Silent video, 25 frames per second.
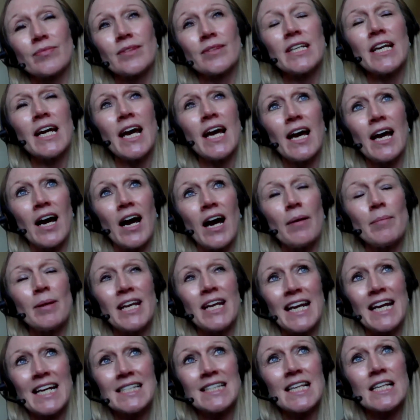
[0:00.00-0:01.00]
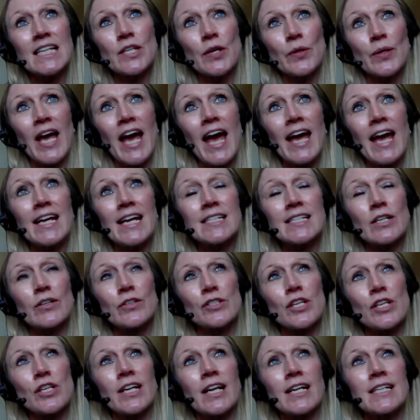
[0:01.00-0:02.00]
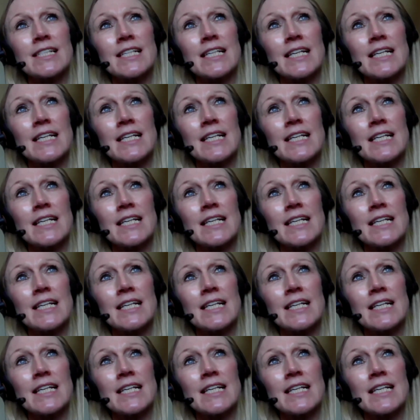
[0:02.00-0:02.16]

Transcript: Yeah, I mean, I guess that's okay as long as you're not